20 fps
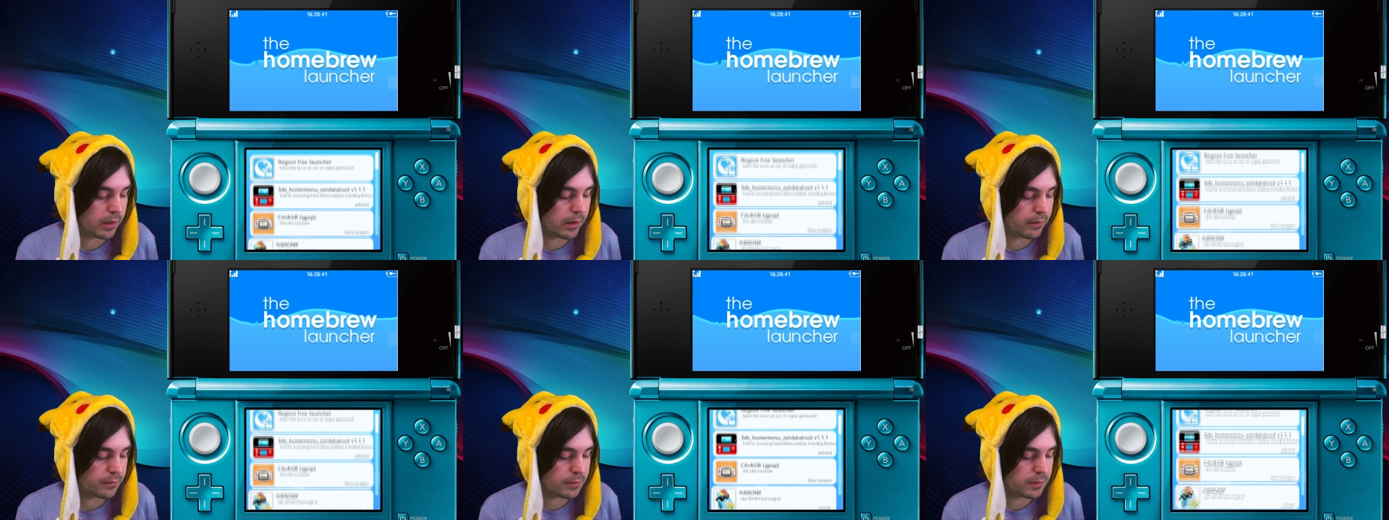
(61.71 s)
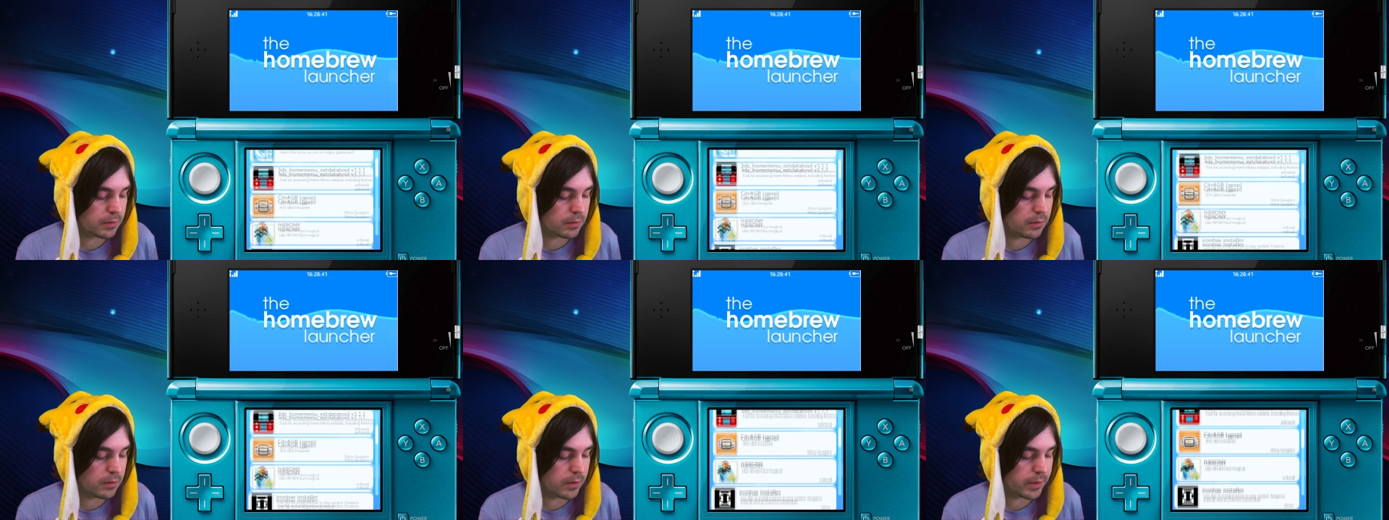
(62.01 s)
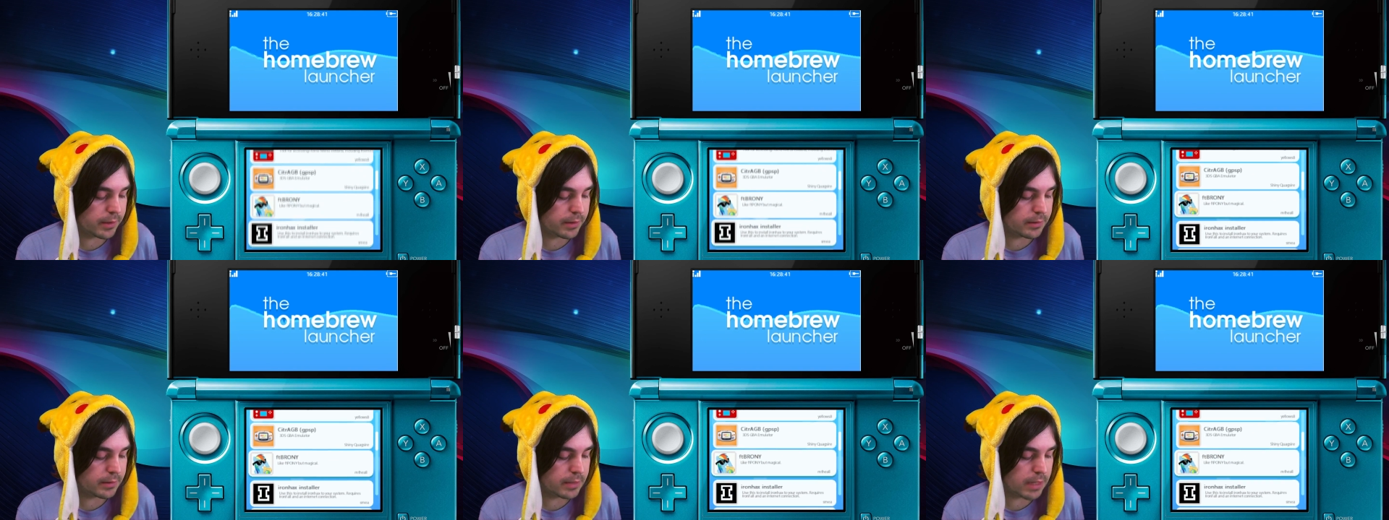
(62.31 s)
to have to go
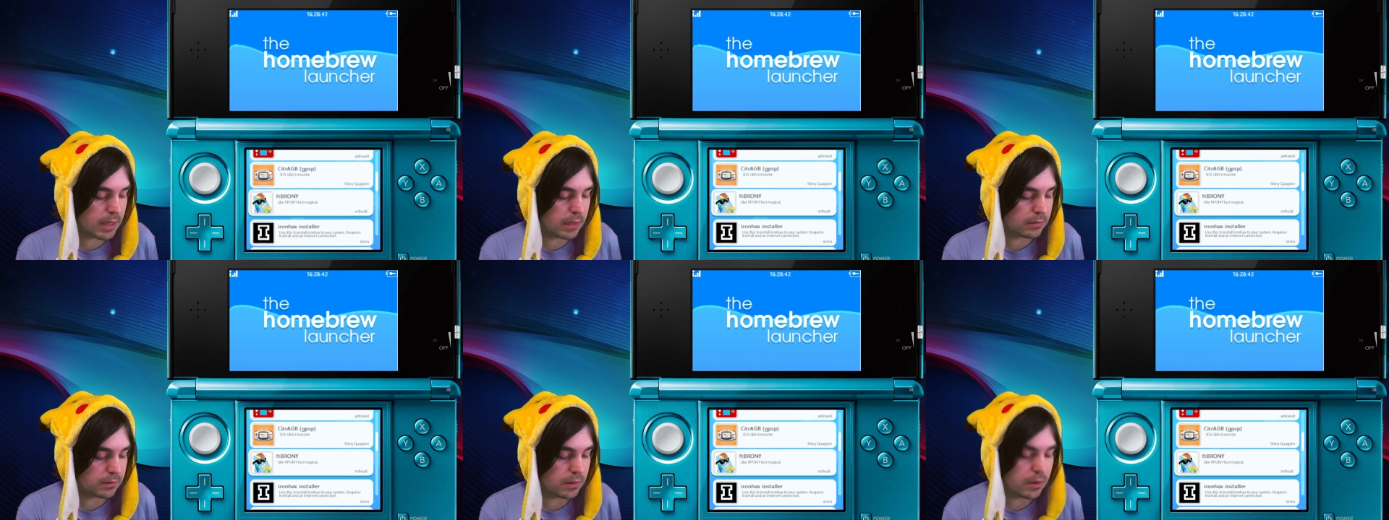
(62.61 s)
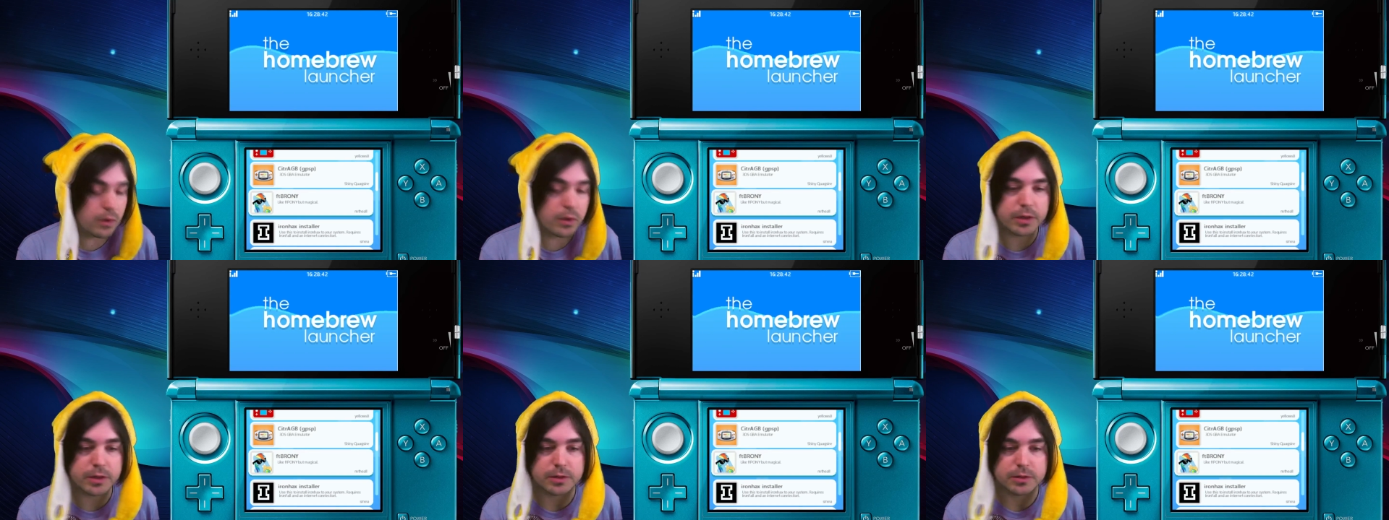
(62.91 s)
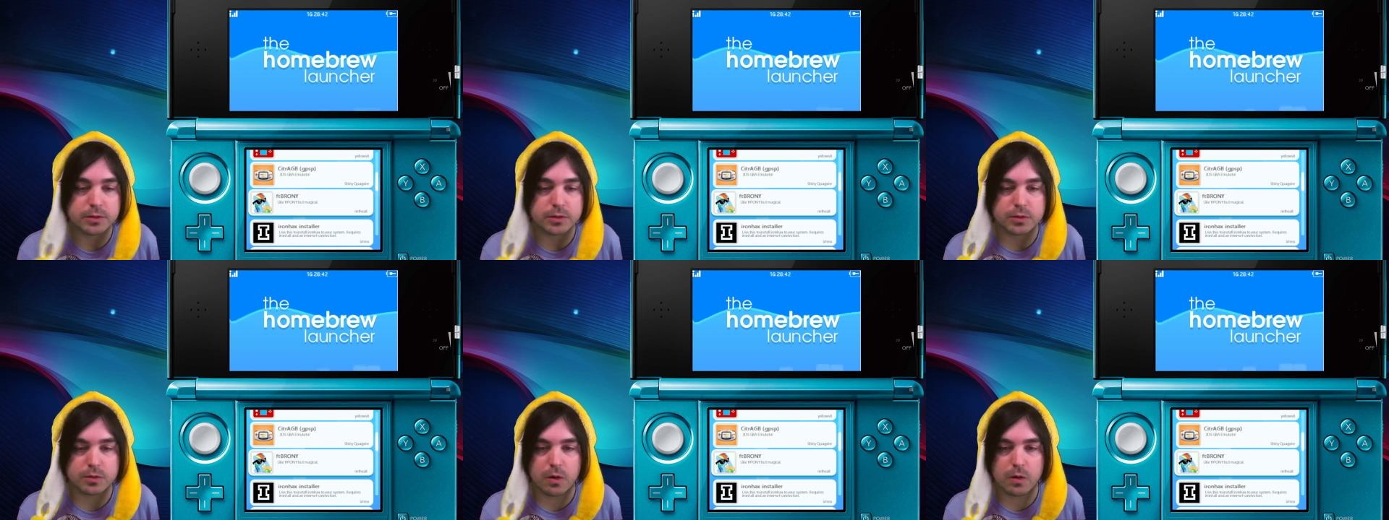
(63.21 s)
ahead and download it and
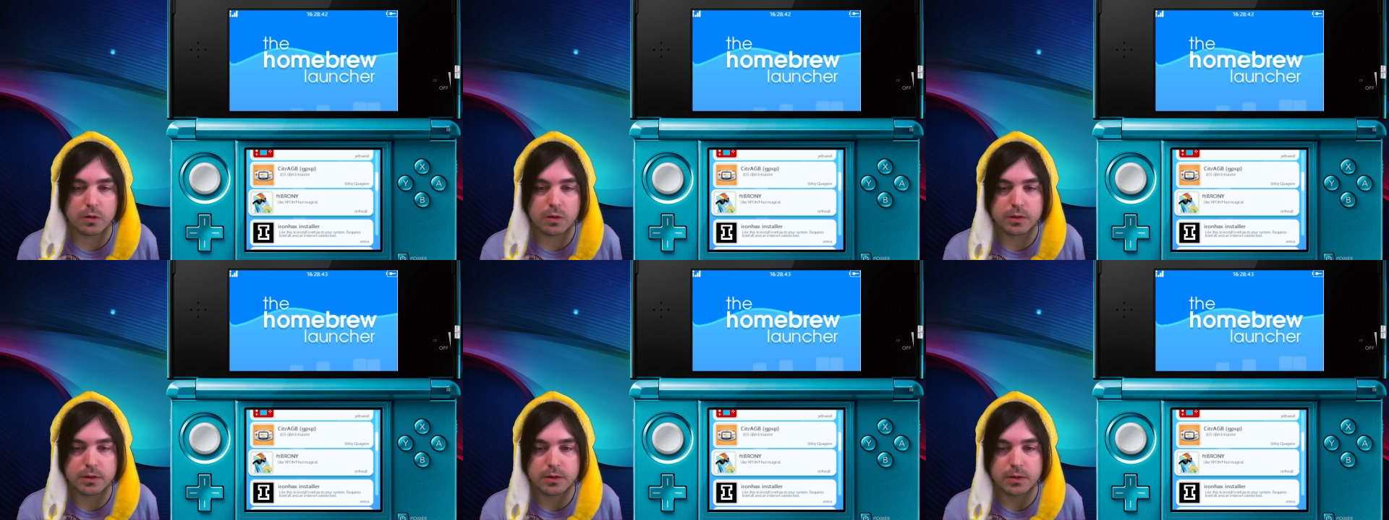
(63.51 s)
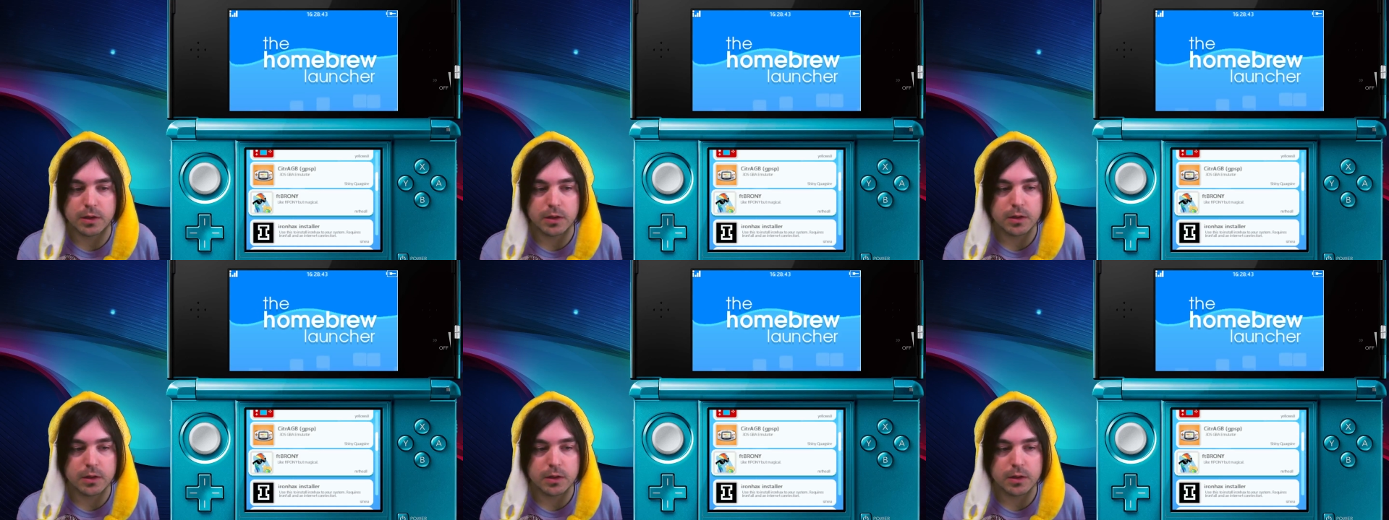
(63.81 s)
install it.